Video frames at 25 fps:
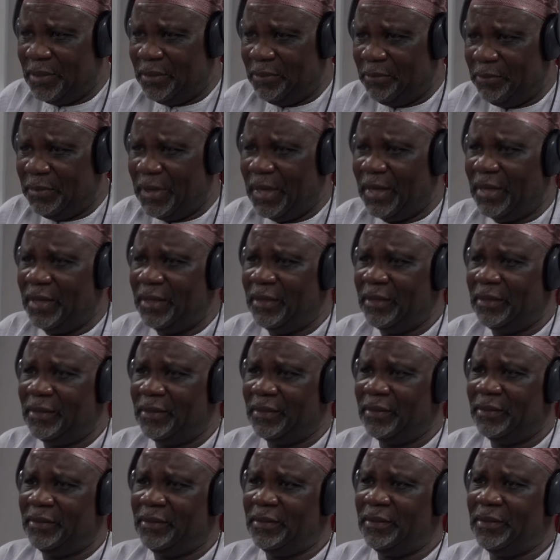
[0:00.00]
by
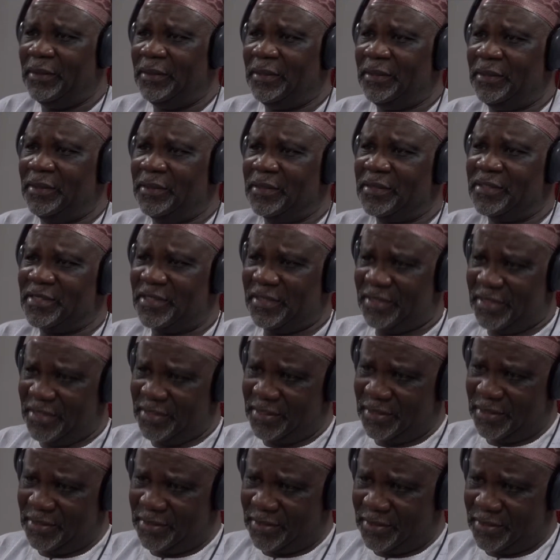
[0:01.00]
the
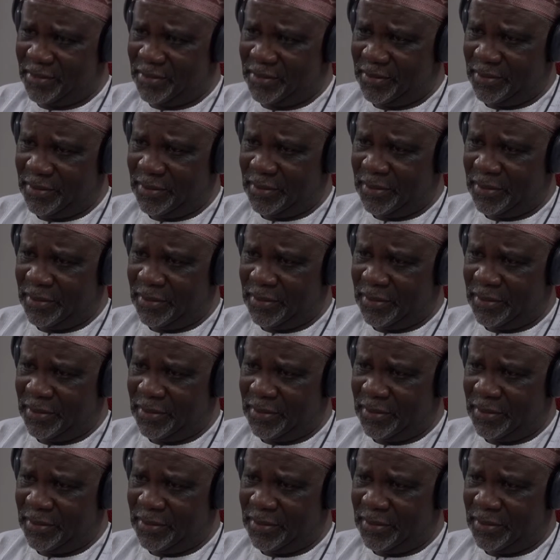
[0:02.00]
citizens.